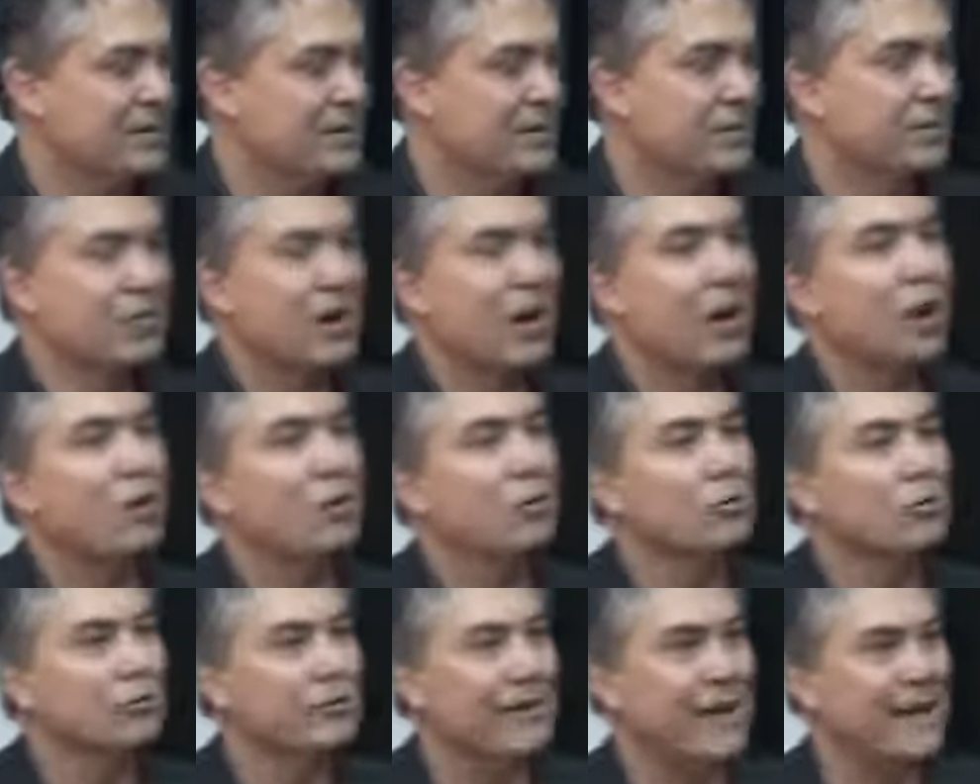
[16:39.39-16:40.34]
do the
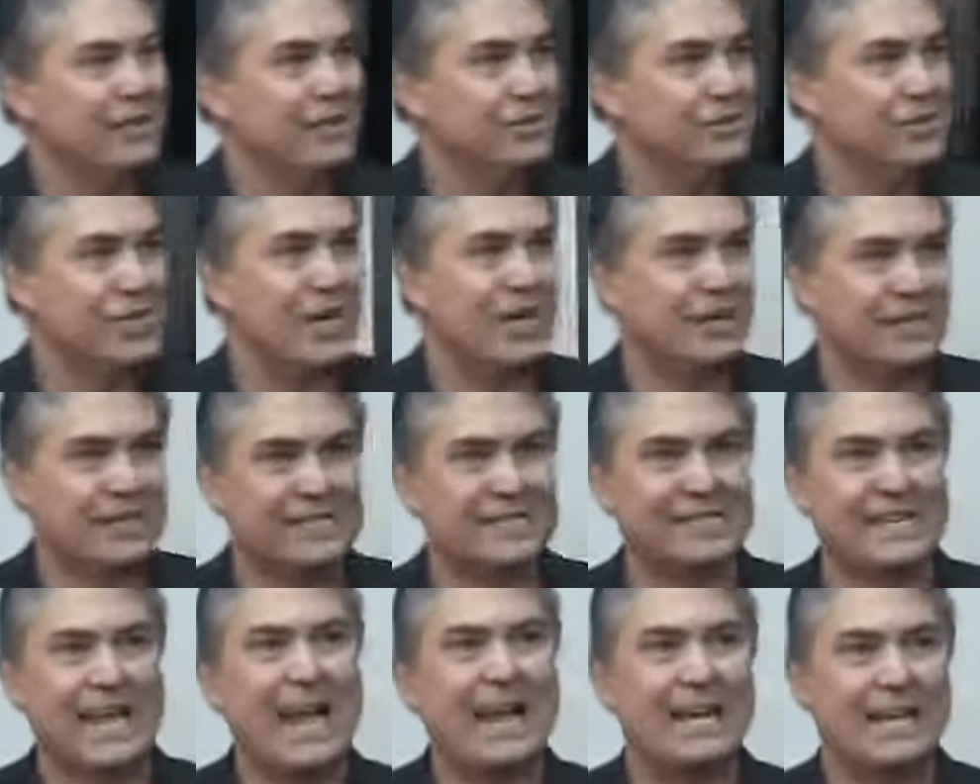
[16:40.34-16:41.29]
whole value chain, the
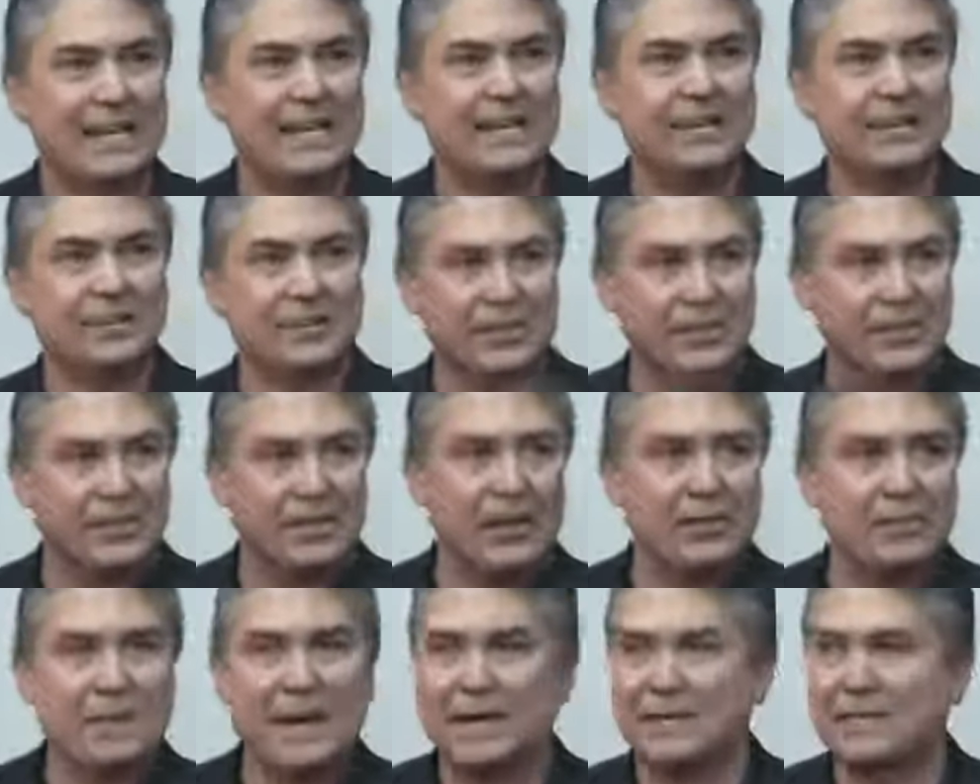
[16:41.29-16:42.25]
scanning, the
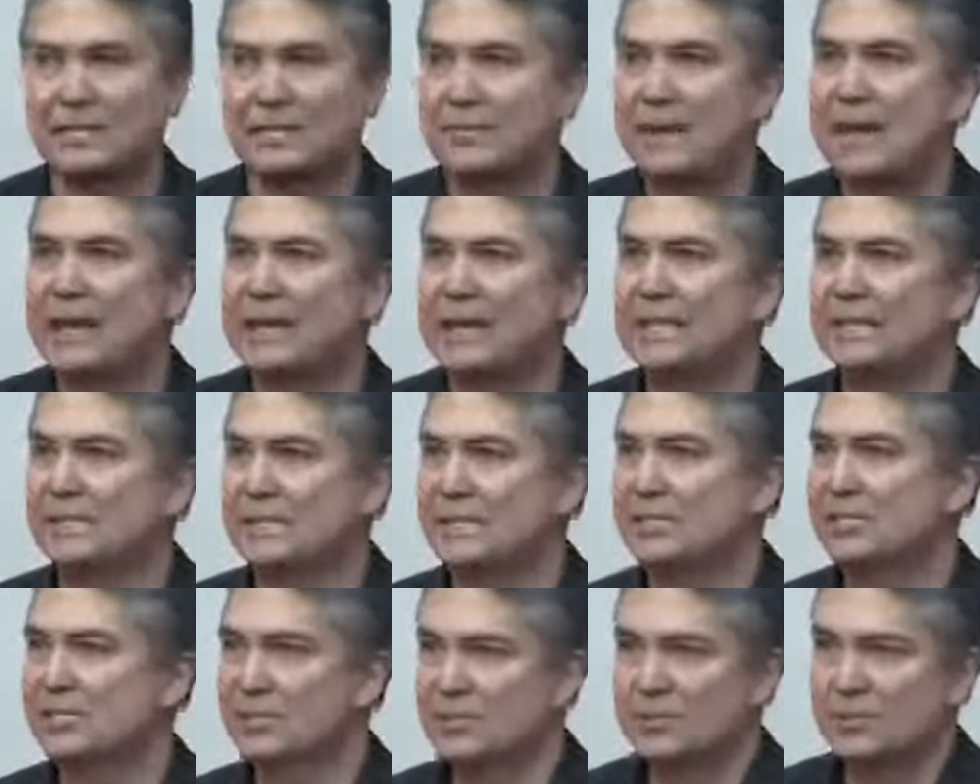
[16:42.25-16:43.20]
going back into the back-end
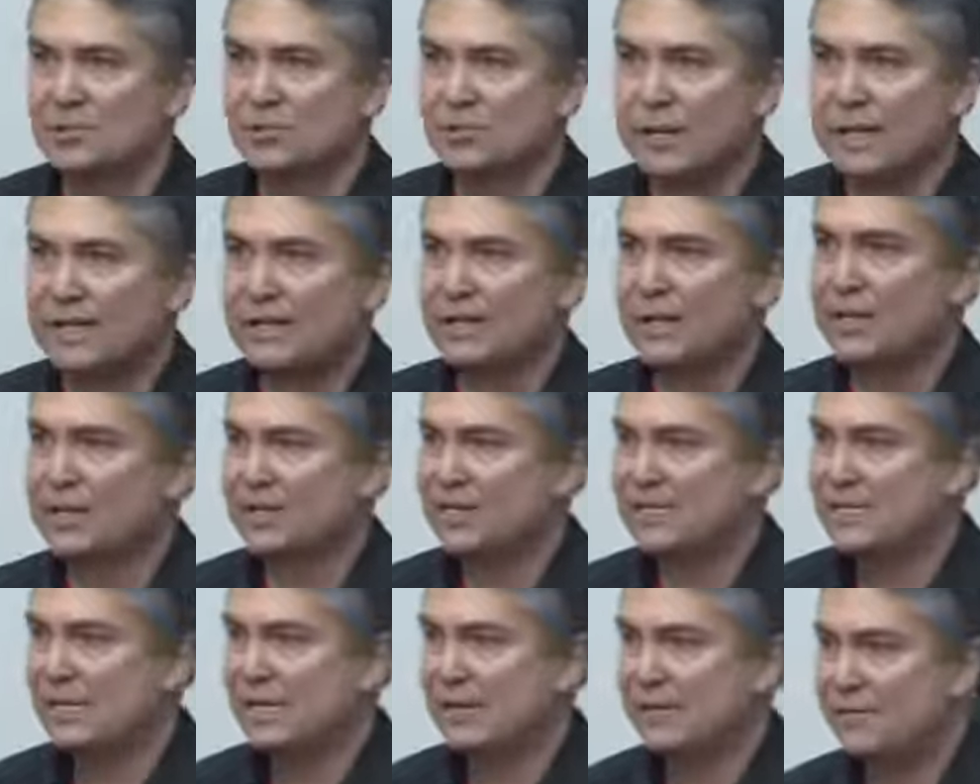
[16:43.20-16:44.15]
systems, all that kind of
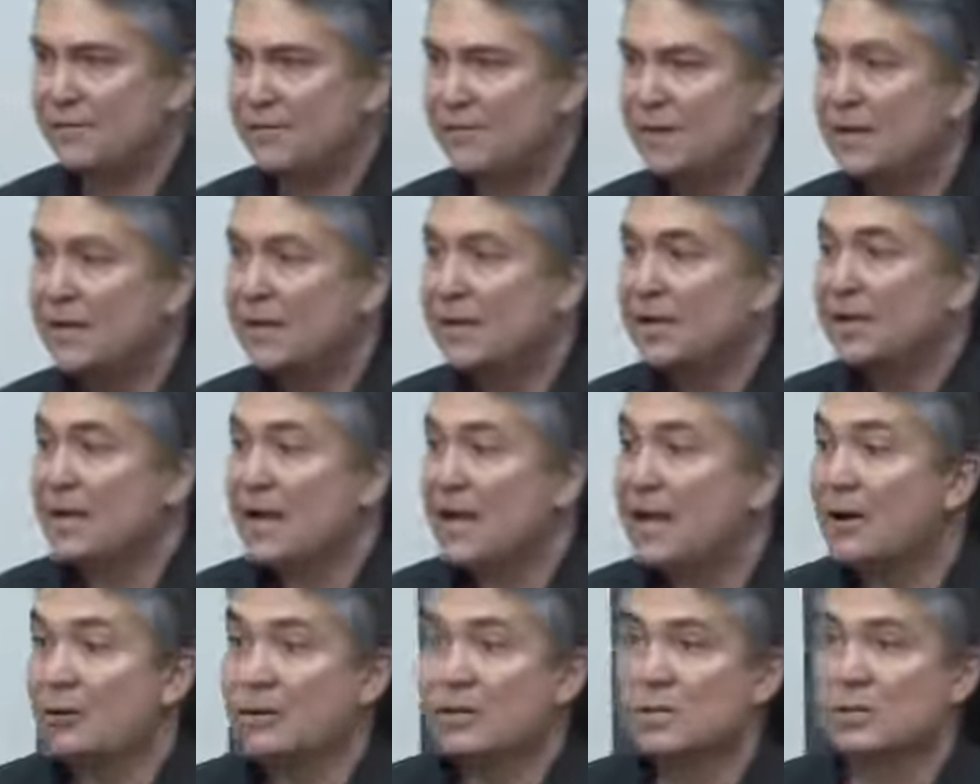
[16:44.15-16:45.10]
stuff.
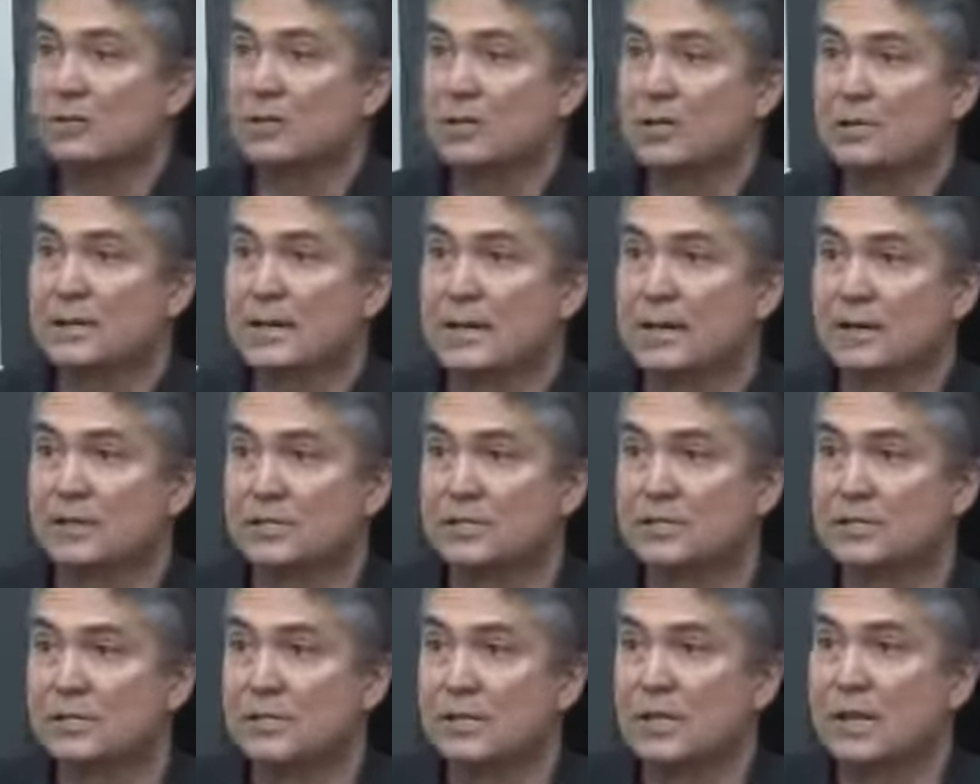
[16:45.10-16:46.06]
Now we're talking
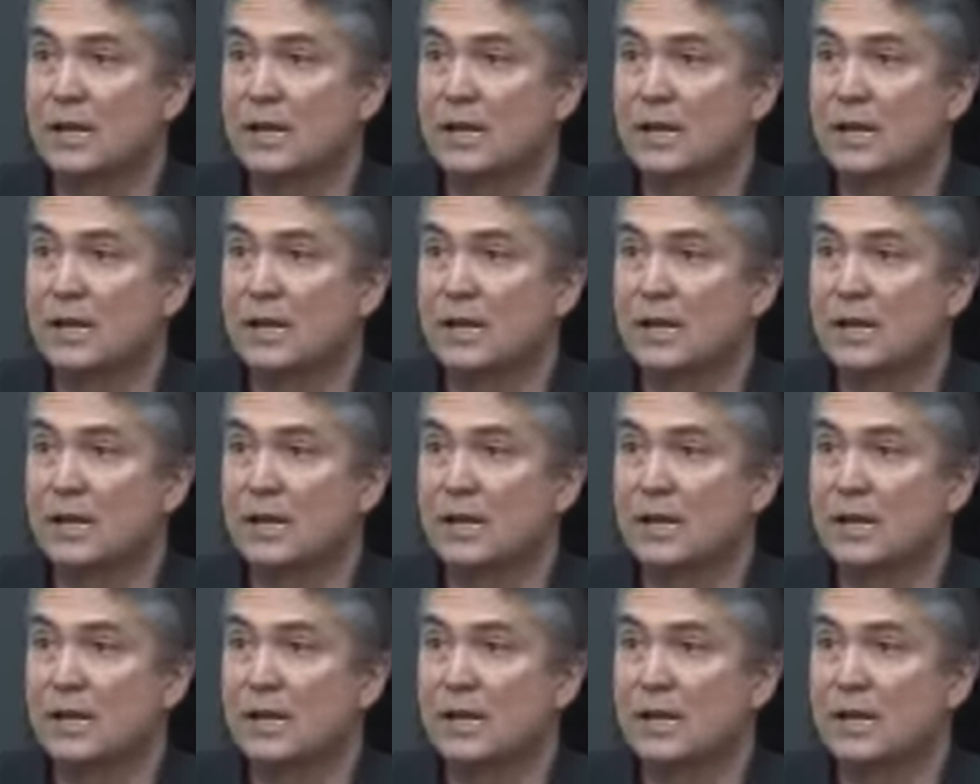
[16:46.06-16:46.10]
about